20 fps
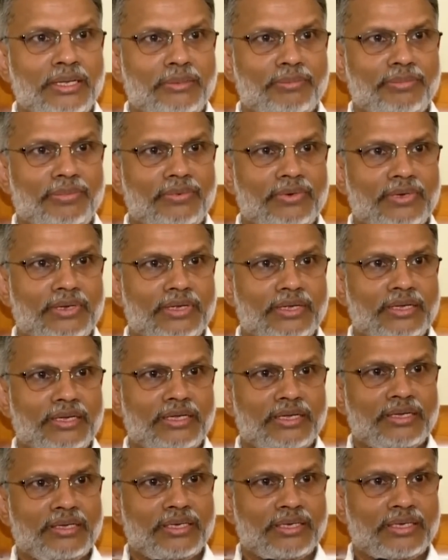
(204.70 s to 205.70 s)

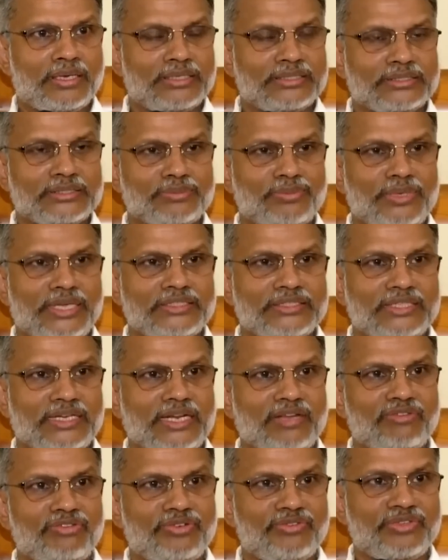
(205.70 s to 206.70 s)
uh,
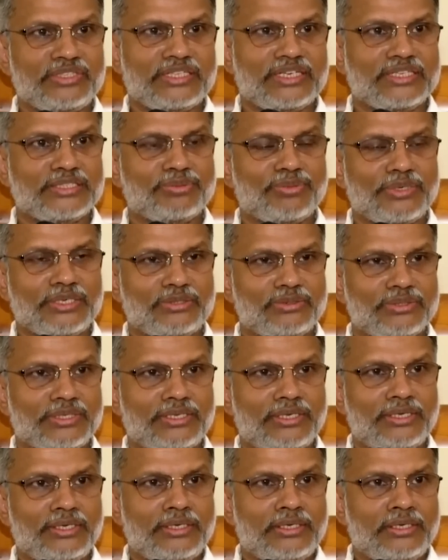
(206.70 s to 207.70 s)
spacecraft with respect to the
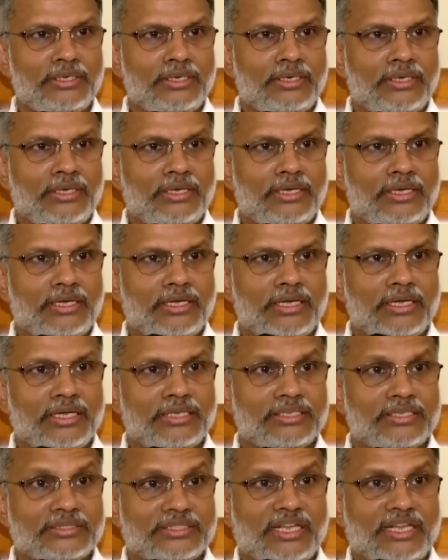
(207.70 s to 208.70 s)

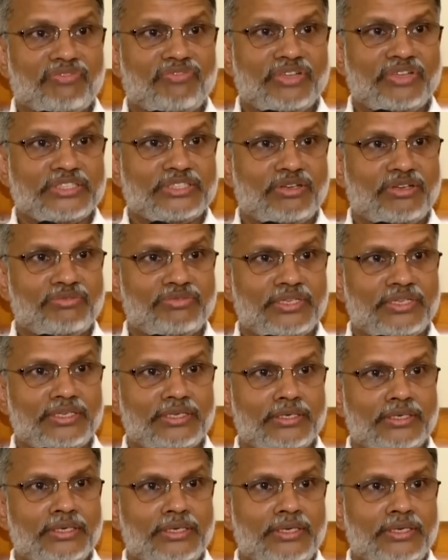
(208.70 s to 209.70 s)
uh, surface of the
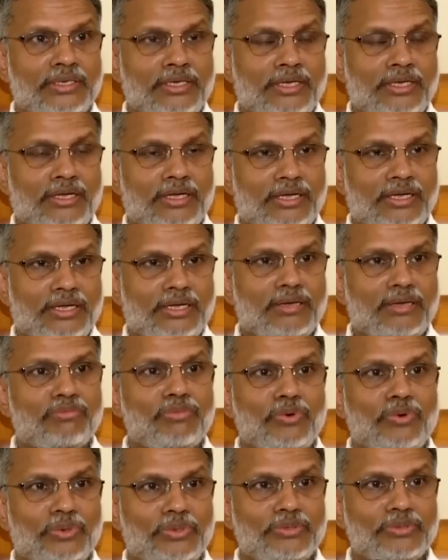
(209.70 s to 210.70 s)
uh,
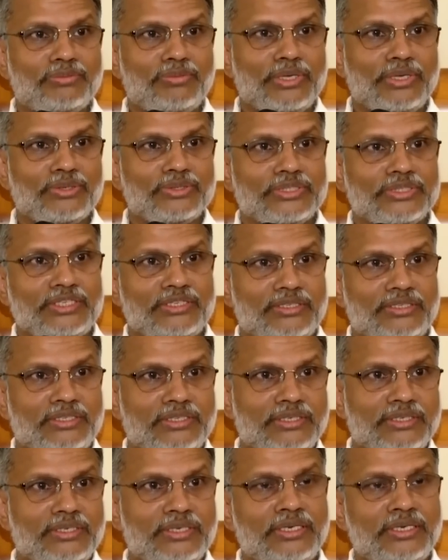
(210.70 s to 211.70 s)
moon, because it, uh,
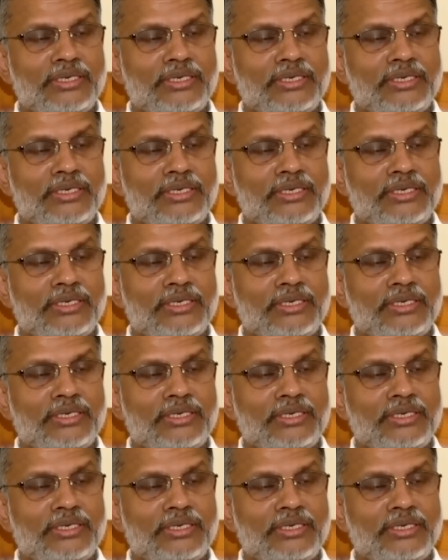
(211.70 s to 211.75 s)
it,